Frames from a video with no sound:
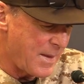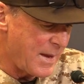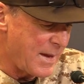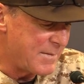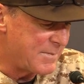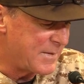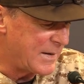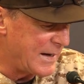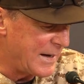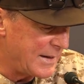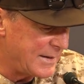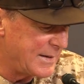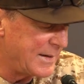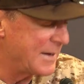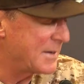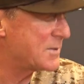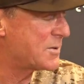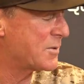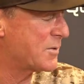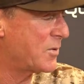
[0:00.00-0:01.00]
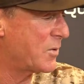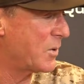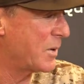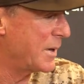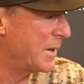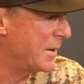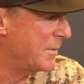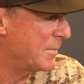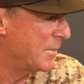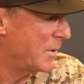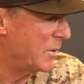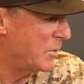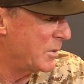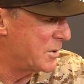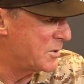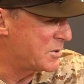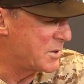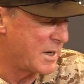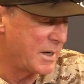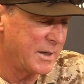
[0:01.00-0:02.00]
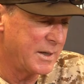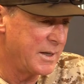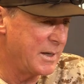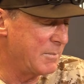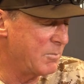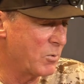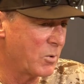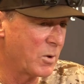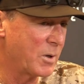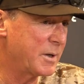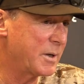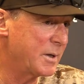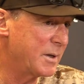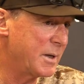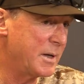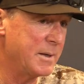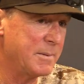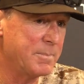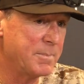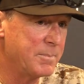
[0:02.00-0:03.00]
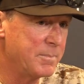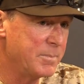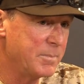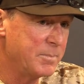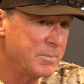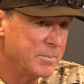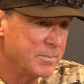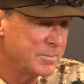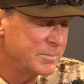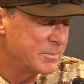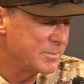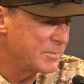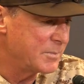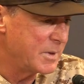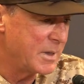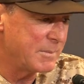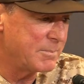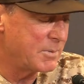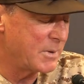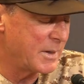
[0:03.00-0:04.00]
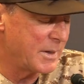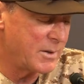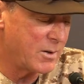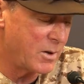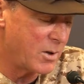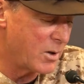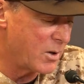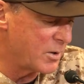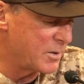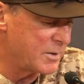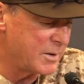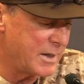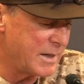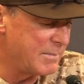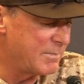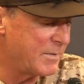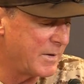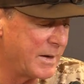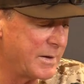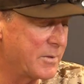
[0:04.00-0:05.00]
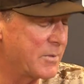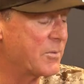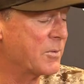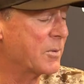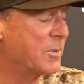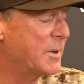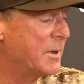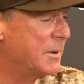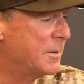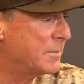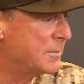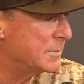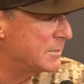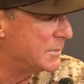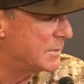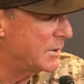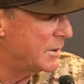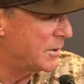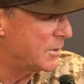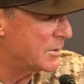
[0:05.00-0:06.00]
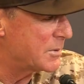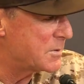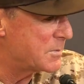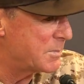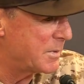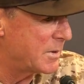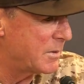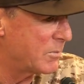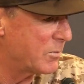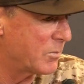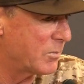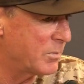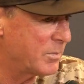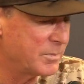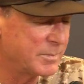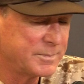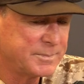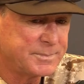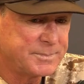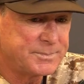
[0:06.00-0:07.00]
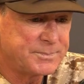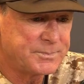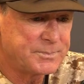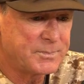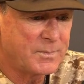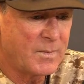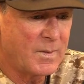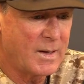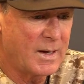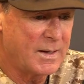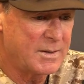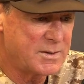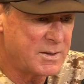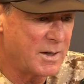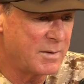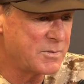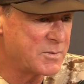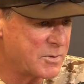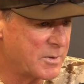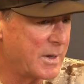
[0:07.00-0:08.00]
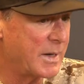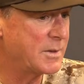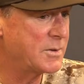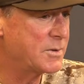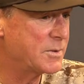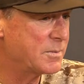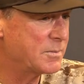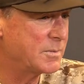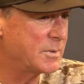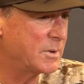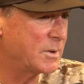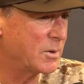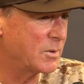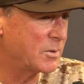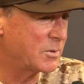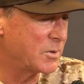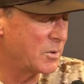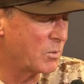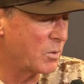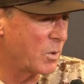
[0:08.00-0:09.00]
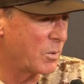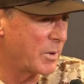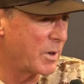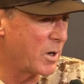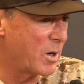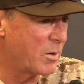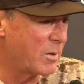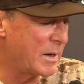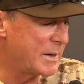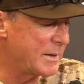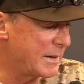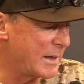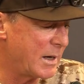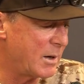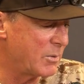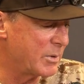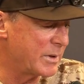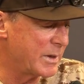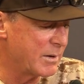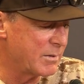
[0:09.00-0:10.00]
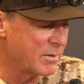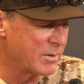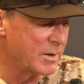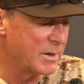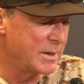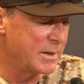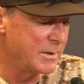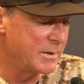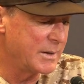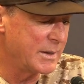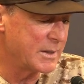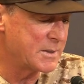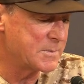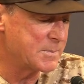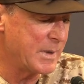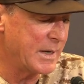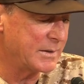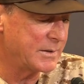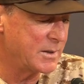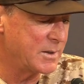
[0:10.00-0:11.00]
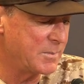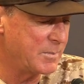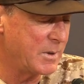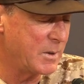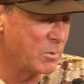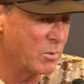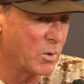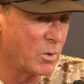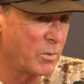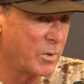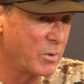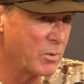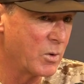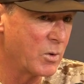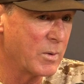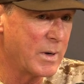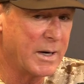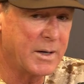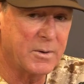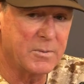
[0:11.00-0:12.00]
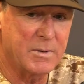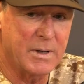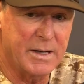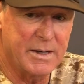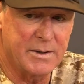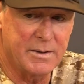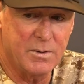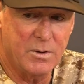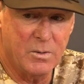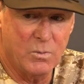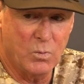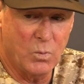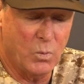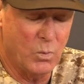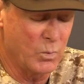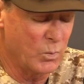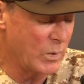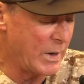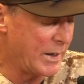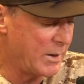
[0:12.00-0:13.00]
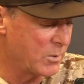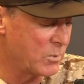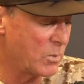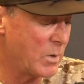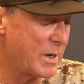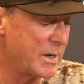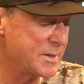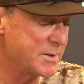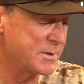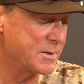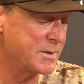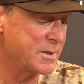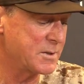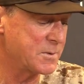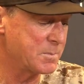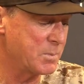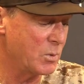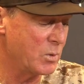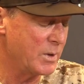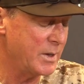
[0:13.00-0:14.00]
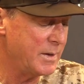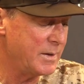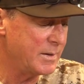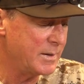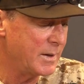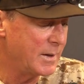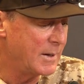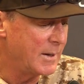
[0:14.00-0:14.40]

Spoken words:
If I had an answer for you, we just got to keep working, keep playing hard, and keep fighting through it. You know, it's been a tough stretch, you know, to where we are right now. We never expected to be where we were record-wise at this point.